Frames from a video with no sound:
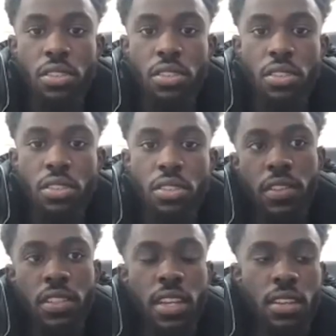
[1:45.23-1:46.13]

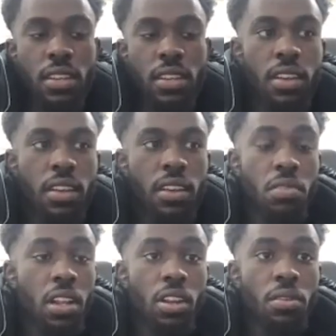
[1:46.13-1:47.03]
COVID testing,
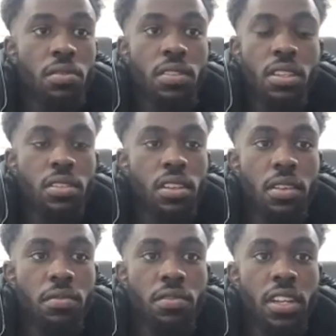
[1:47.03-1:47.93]
a load of things
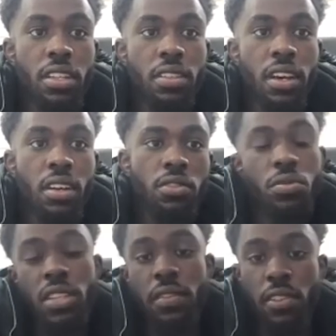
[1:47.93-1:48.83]
really that you
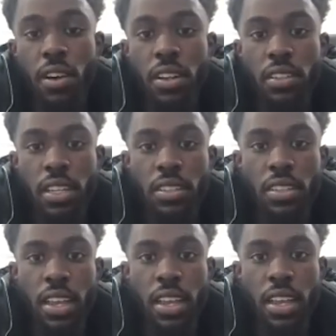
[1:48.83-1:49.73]
would take for granted day to
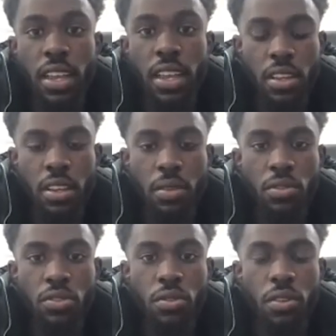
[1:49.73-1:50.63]
day. It
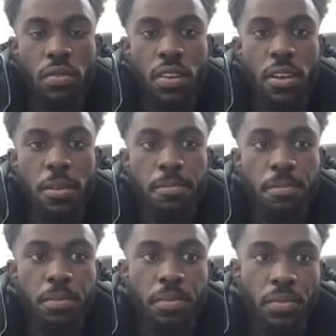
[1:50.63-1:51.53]
was sort of
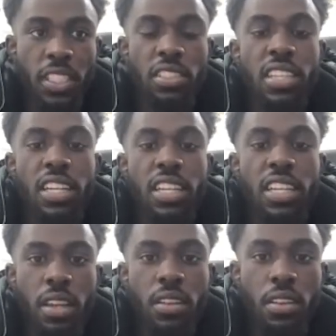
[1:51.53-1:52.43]
exaggerated.